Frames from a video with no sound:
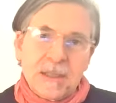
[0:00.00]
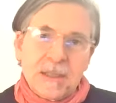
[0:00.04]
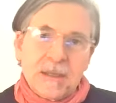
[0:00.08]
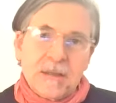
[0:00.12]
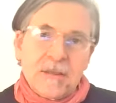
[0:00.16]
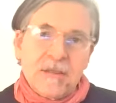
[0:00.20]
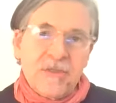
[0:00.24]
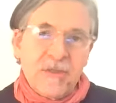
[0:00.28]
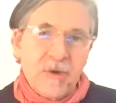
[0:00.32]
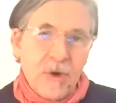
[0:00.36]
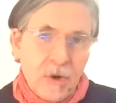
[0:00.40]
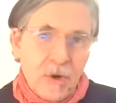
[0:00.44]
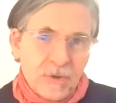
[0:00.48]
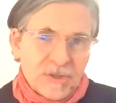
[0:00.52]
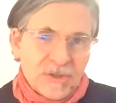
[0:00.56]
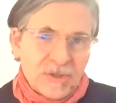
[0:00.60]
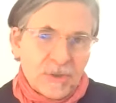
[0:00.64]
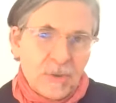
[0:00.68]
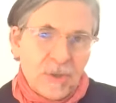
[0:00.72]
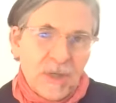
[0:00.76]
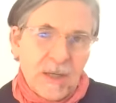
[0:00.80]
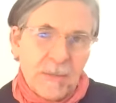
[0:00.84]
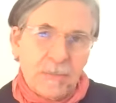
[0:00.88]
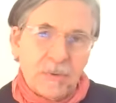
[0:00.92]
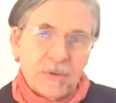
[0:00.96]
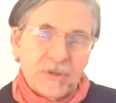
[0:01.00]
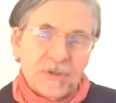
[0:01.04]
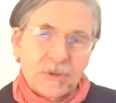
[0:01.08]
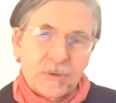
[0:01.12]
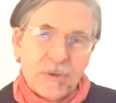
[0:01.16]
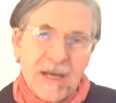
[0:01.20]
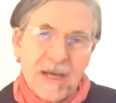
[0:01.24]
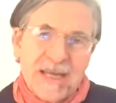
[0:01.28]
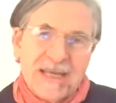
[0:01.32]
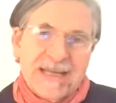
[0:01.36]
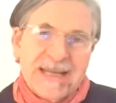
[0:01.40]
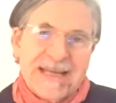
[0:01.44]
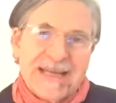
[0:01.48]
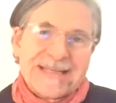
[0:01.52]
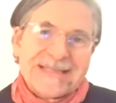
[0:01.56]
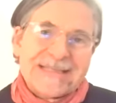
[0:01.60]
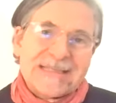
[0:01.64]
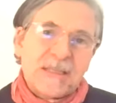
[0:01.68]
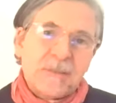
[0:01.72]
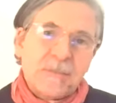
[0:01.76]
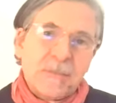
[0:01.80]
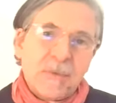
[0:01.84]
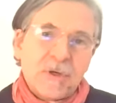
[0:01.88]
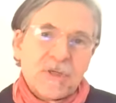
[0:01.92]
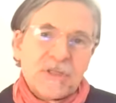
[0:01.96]
those who are portrayed as
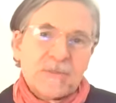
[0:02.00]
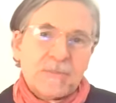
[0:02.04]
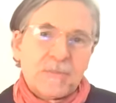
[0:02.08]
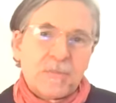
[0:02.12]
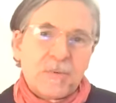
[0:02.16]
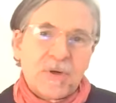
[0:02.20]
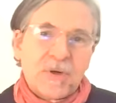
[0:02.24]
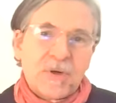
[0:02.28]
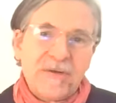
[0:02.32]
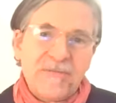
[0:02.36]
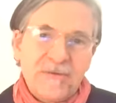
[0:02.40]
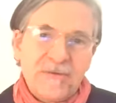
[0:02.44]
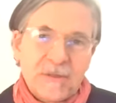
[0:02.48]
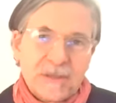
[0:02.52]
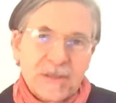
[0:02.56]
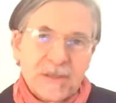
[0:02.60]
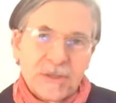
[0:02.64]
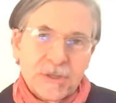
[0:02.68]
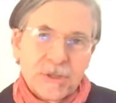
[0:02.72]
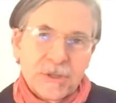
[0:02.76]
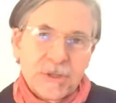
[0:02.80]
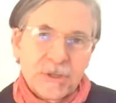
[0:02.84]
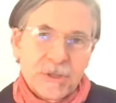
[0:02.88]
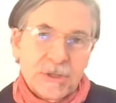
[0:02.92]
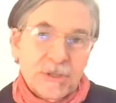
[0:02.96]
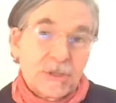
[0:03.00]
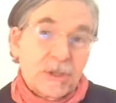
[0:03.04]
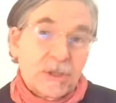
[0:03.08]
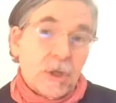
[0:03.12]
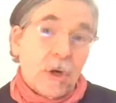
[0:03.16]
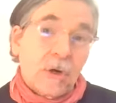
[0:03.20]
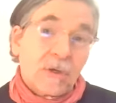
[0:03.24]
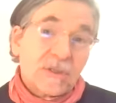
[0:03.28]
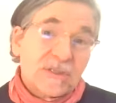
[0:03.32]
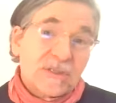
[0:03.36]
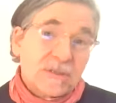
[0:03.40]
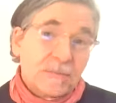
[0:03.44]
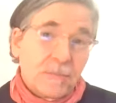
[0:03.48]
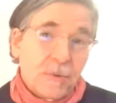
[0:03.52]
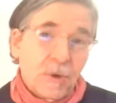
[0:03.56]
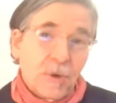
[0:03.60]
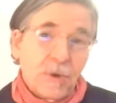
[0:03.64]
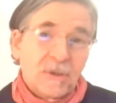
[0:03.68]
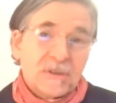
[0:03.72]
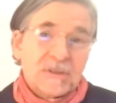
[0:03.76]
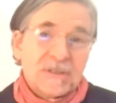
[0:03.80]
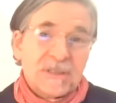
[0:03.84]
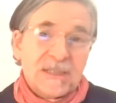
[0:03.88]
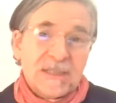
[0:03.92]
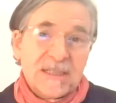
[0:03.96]
the most privileged
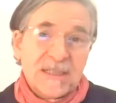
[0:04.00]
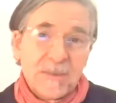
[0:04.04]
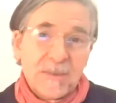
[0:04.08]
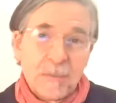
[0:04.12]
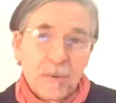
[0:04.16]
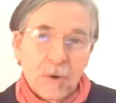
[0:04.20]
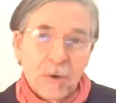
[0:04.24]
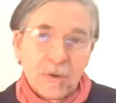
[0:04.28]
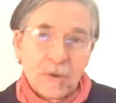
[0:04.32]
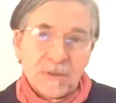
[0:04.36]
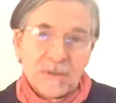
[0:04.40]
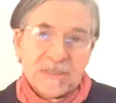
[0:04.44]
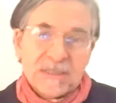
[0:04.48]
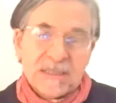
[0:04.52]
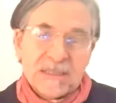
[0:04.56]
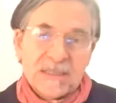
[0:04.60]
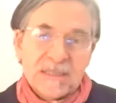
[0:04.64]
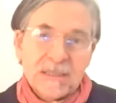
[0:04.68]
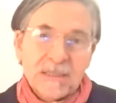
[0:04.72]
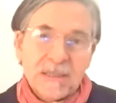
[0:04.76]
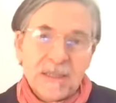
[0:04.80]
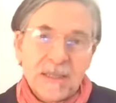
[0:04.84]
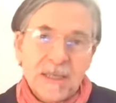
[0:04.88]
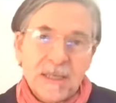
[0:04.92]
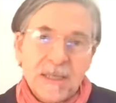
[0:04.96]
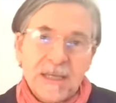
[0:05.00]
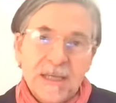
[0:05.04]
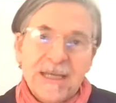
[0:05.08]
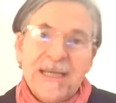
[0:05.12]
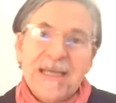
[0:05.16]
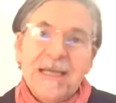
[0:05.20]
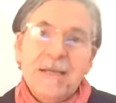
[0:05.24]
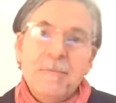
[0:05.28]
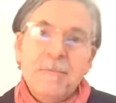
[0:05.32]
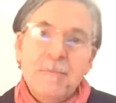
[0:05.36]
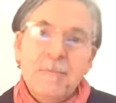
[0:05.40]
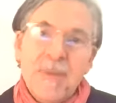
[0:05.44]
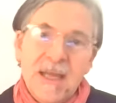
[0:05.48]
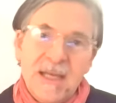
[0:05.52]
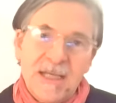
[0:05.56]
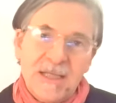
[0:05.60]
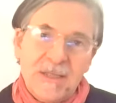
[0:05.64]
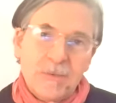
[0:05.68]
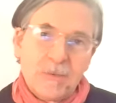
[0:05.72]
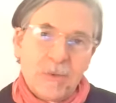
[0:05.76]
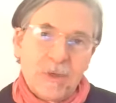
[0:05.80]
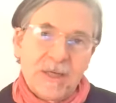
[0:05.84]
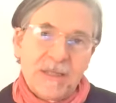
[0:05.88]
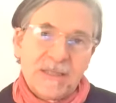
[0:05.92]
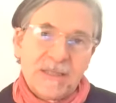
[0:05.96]
cosmopolitan liberals, in many
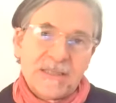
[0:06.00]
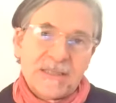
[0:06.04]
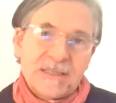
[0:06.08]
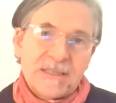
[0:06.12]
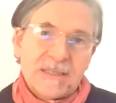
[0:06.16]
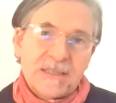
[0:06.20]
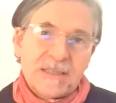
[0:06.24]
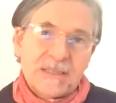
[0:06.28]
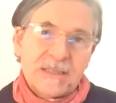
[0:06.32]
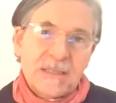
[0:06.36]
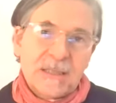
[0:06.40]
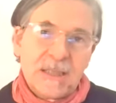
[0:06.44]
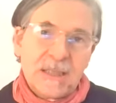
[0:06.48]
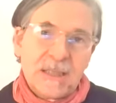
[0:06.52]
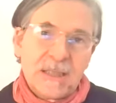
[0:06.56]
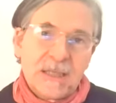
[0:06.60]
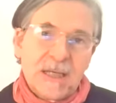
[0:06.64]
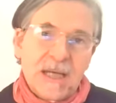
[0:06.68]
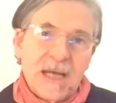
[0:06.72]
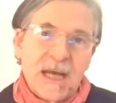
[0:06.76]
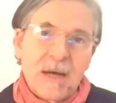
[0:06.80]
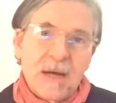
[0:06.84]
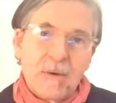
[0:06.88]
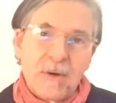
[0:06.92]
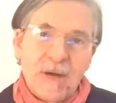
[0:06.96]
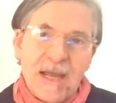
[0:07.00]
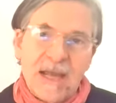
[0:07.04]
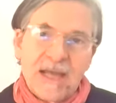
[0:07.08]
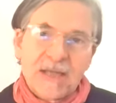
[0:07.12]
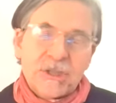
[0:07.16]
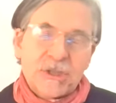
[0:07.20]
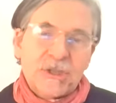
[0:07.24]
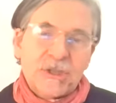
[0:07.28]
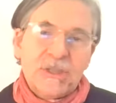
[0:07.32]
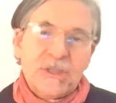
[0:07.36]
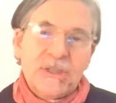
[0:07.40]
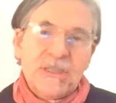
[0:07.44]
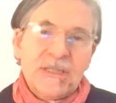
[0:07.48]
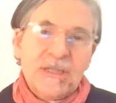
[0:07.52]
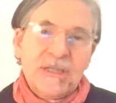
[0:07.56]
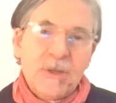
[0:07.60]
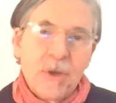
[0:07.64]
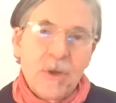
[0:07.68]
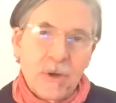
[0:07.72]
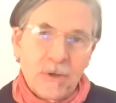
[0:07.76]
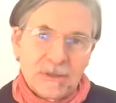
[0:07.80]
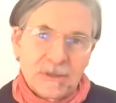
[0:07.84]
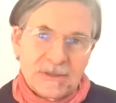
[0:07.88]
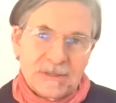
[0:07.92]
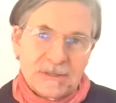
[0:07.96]
ways, are actually
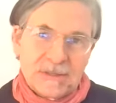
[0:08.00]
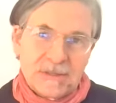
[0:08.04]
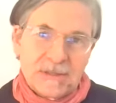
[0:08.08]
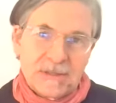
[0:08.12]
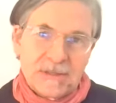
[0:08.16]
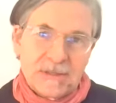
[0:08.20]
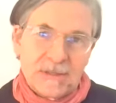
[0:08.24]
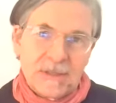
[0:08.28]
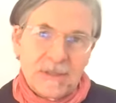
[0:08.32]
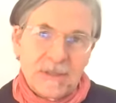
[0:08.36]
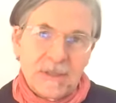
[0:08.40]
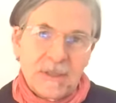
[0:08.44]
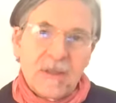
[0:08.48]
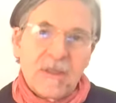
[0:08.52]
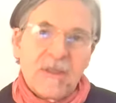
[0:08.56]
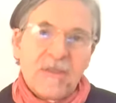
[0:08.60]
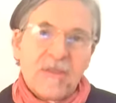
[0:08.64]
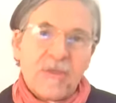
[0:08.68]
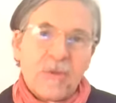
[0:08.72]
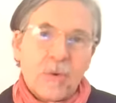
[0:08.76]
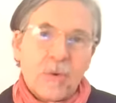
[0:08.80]
not the